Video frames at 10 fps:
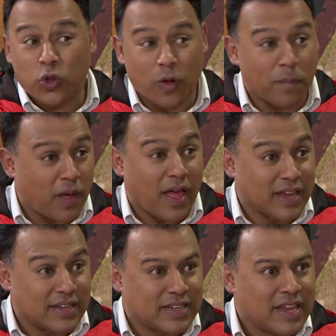all
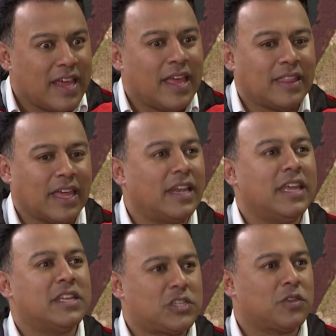combined, that
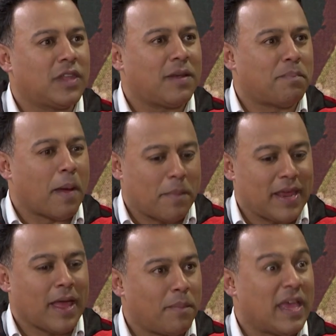leads to that
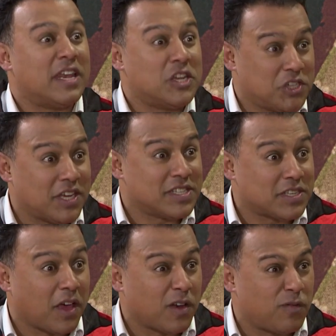bubbling up energy mm.
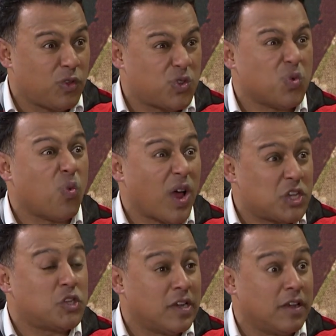inside of you to
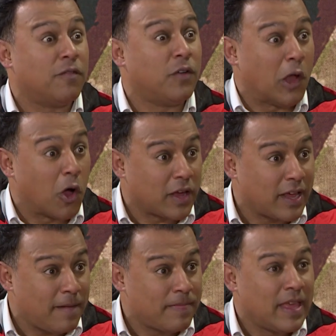want to live
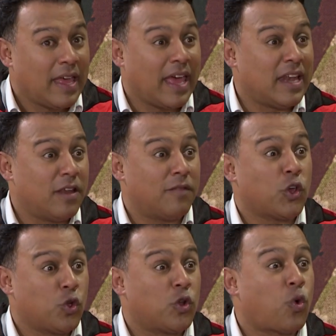longer and
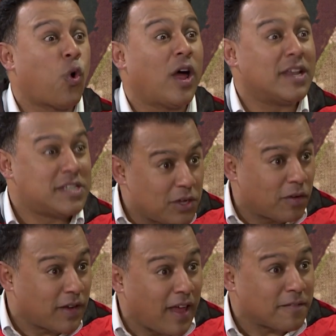live a good
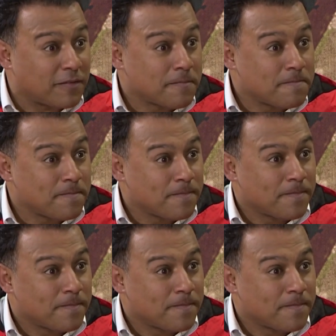quality of life.